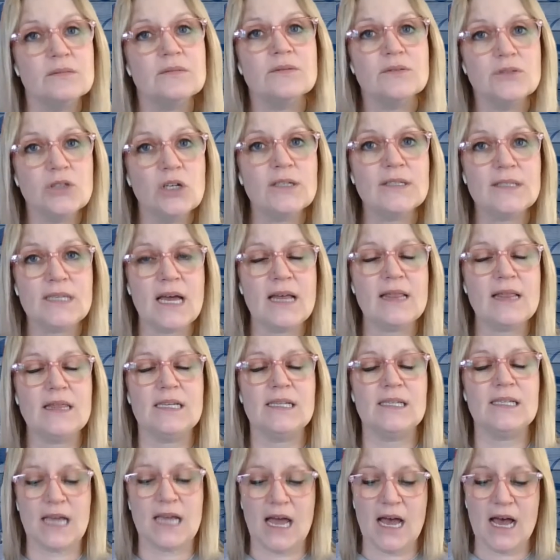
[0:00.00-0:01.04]
looked at
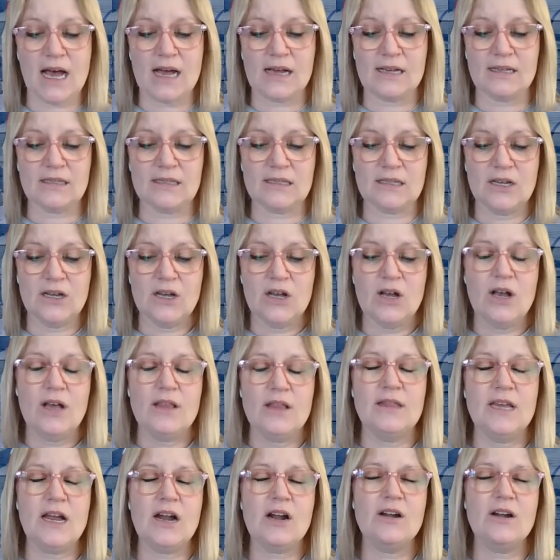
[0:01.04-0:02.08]
this as
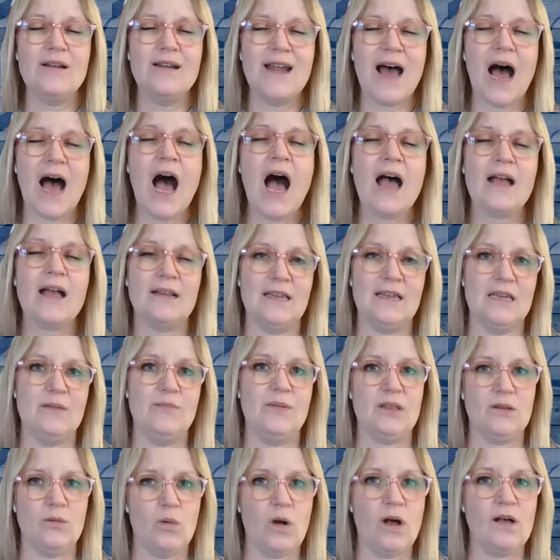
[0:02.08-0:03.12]
they're not
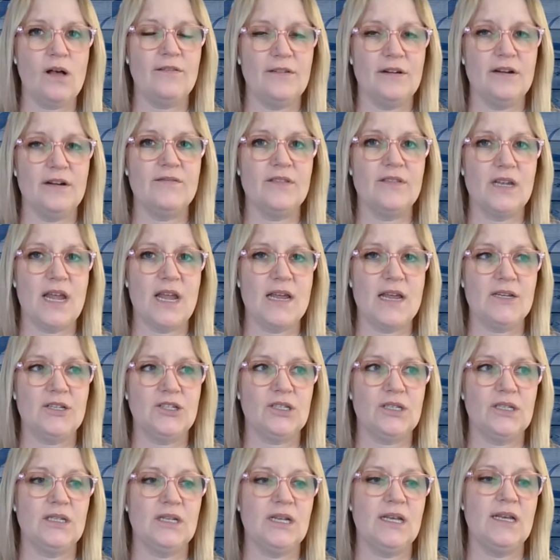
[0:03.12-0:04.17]
keeping the welfare of the
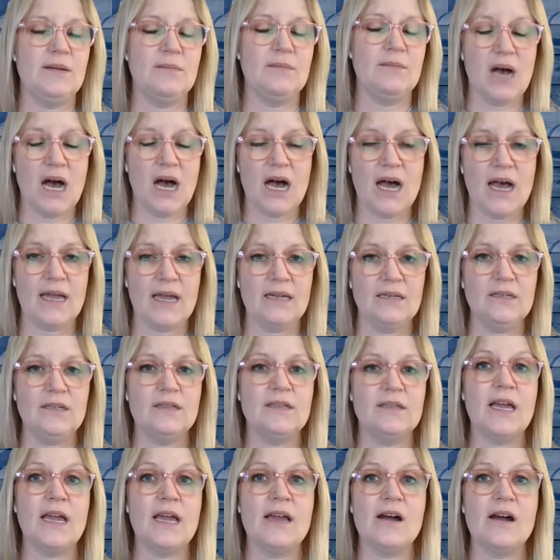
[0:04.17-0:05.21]
nation in mind.
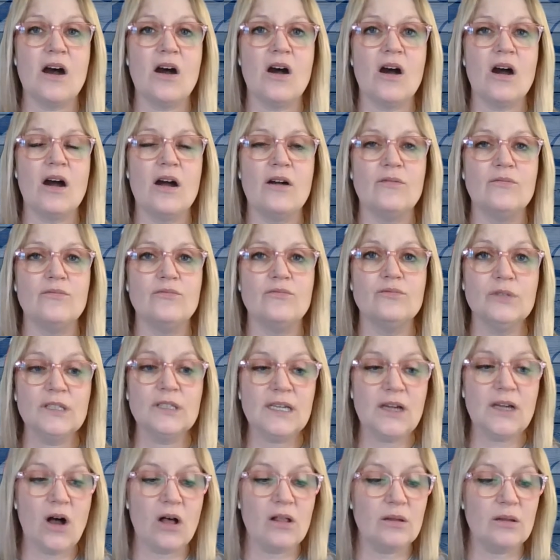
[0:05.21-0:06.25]
They are
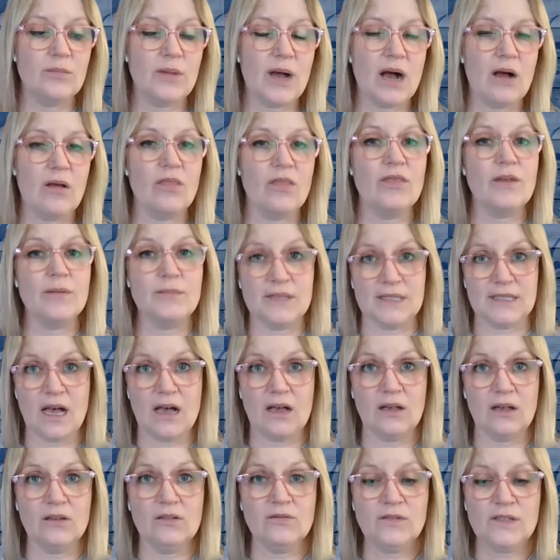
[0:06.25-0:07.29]
really all about
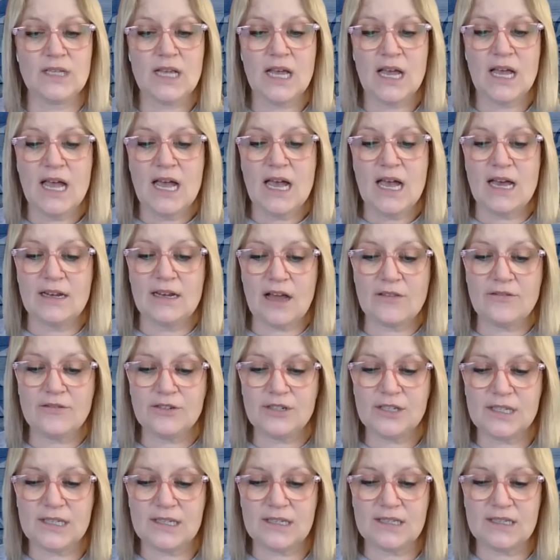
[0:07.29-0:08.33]
themselves. And
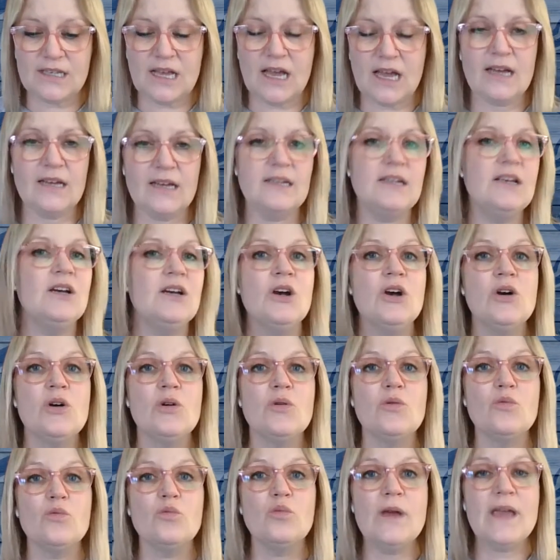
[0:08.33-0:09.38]
others said,
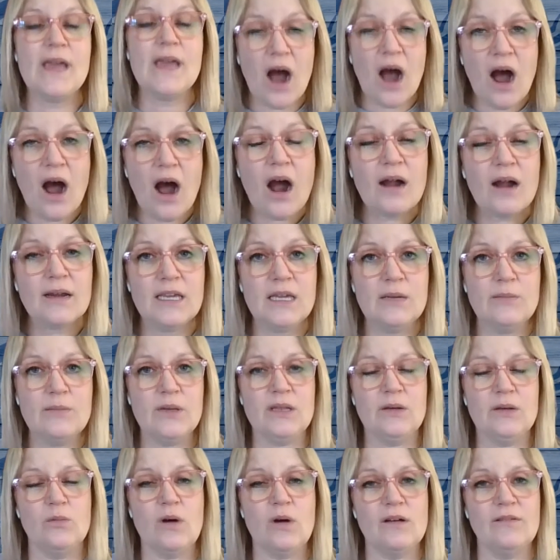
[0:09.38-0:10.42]
we are
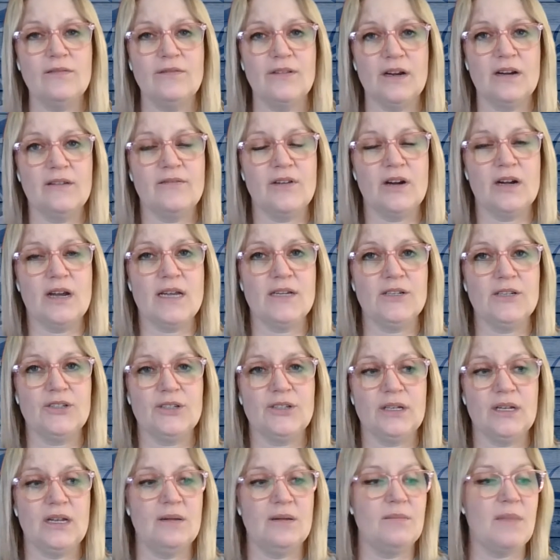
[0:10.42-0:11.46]
keeping the welfare of our
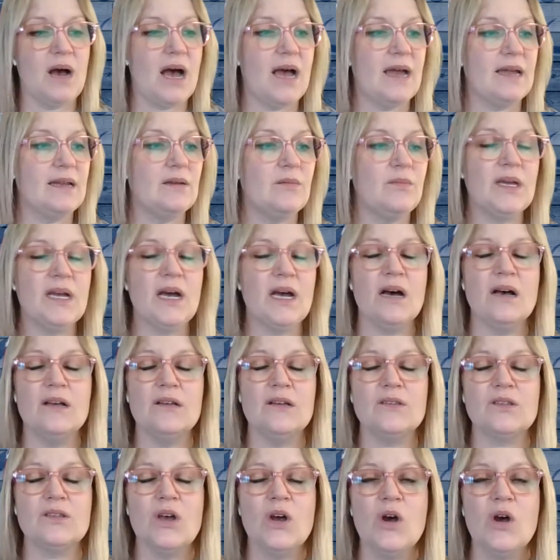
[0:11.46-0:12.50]
nation in mind,
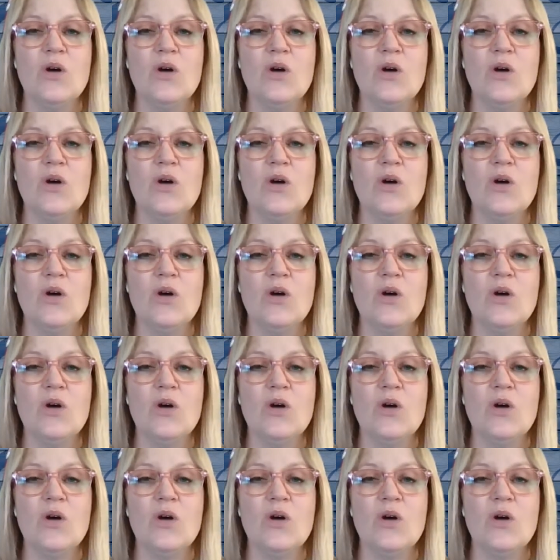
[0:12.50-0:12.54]
because